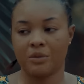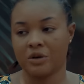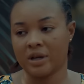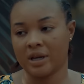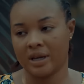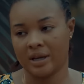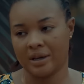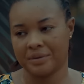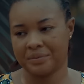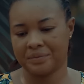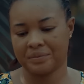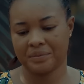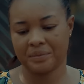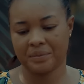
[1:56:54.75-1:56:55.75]
okay here.
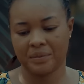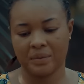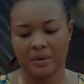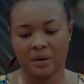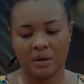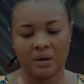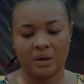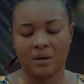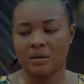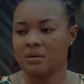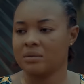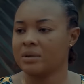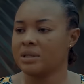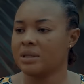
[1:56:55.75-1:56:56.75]

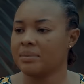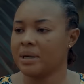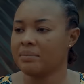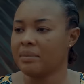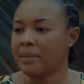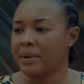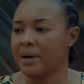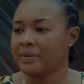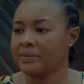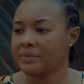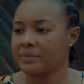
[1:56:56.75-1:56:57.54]
What about Mama?